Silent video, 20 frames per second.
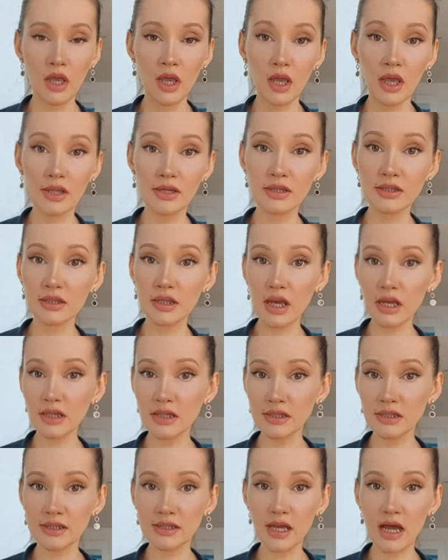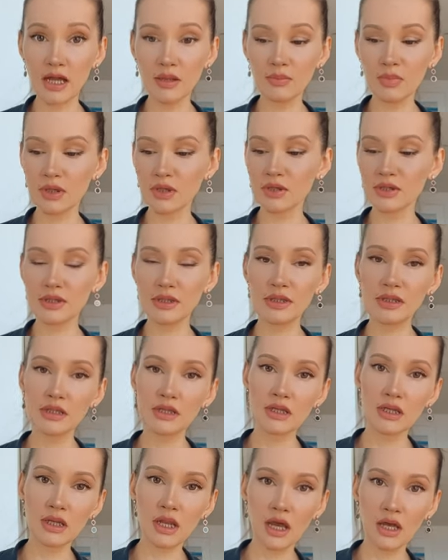And it's kind of sad because this is
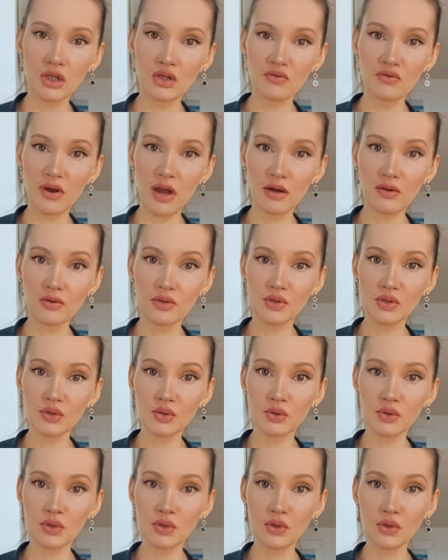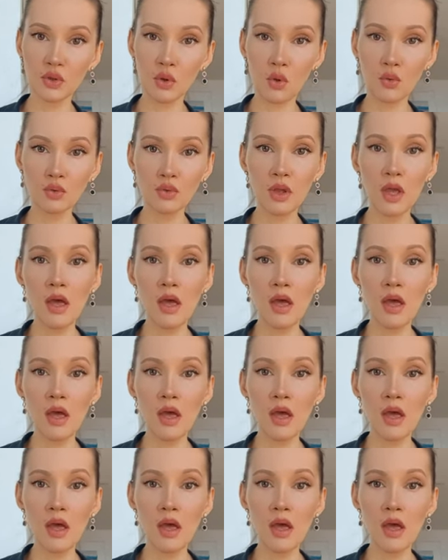a nice fragrance on its own,